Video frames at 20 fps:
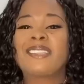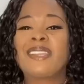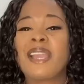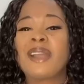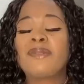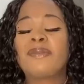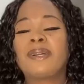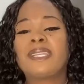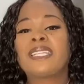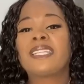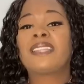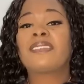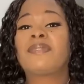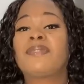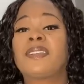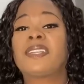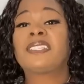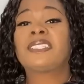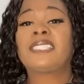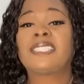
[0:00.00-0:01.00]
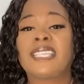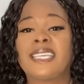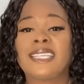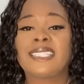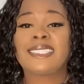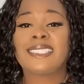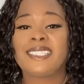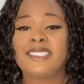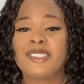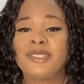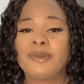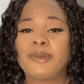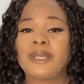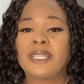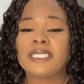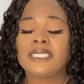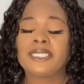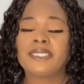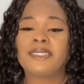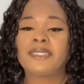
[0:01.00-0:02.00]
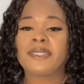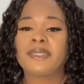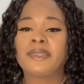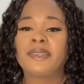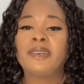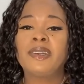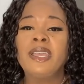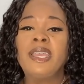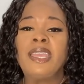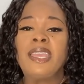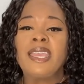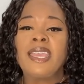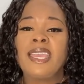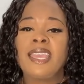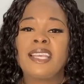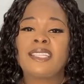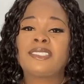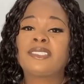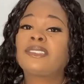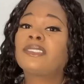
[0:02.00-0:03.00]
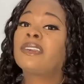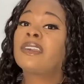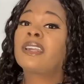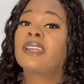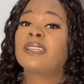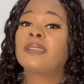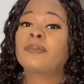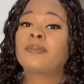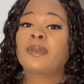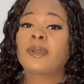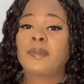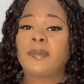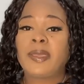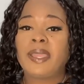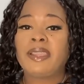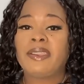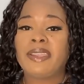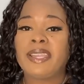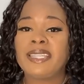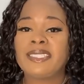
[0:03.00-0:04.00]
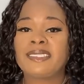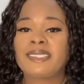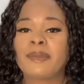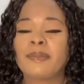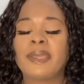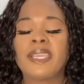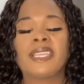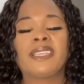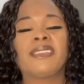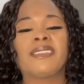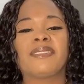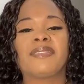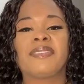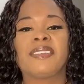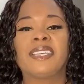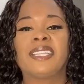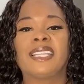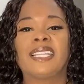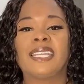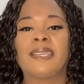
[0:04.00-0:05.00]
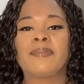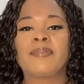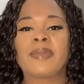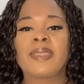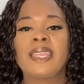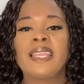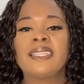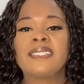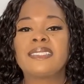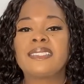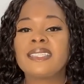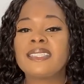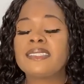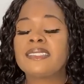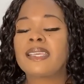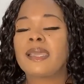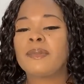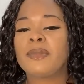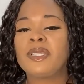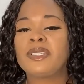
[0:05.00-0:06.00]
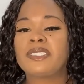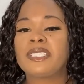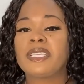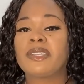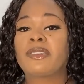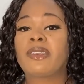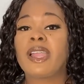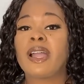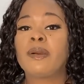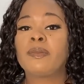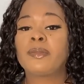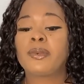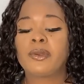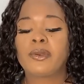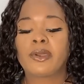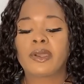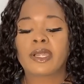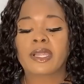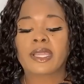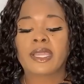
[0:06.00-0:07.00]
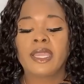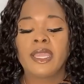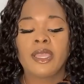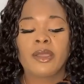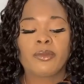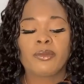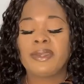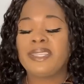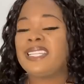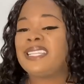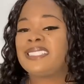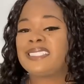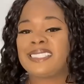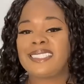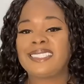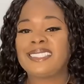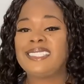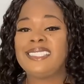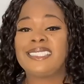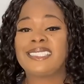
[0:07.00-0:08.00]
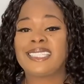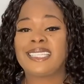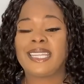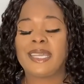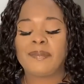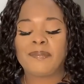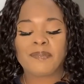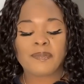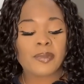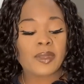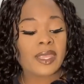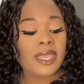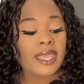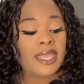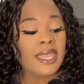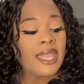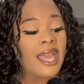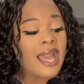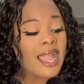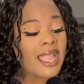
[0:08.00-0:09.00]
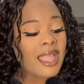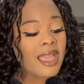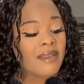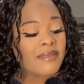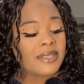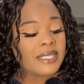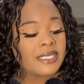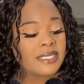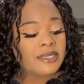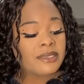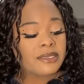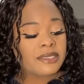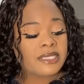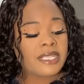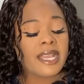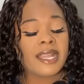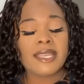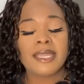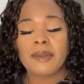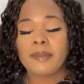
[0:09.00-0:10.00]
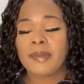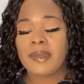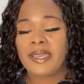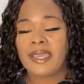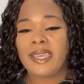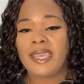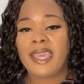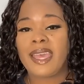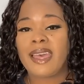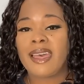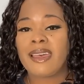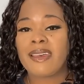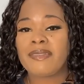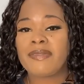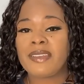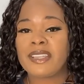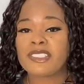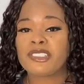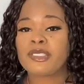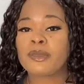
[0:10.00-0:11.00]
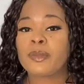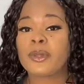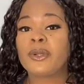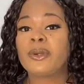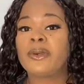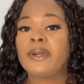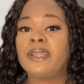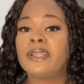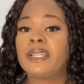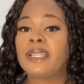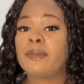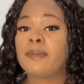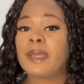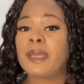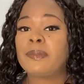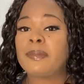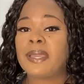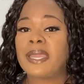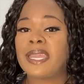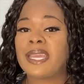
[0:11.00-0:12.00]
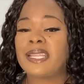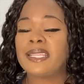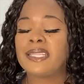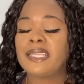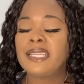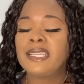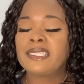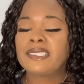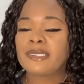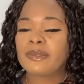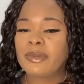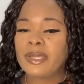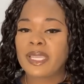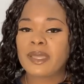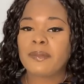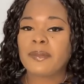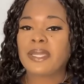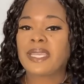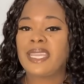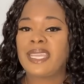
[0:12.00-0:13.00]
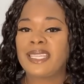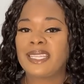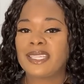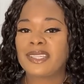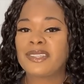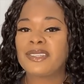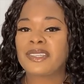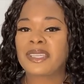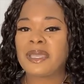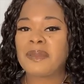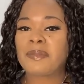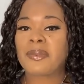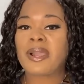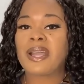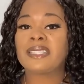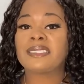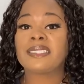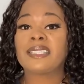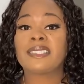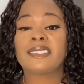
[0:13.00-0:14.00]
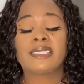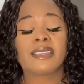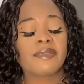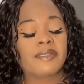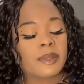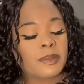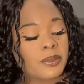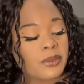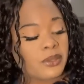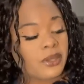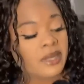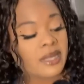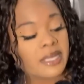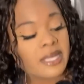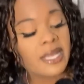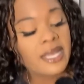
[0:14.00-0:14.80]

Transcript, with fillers: now one of the first things that you want to do is start preparing to make your filling. Since I'm using ground pork, we need to season it, okay? I have a little tiny bit of vegetable oil in my pan so we can begin the cooking process of the pork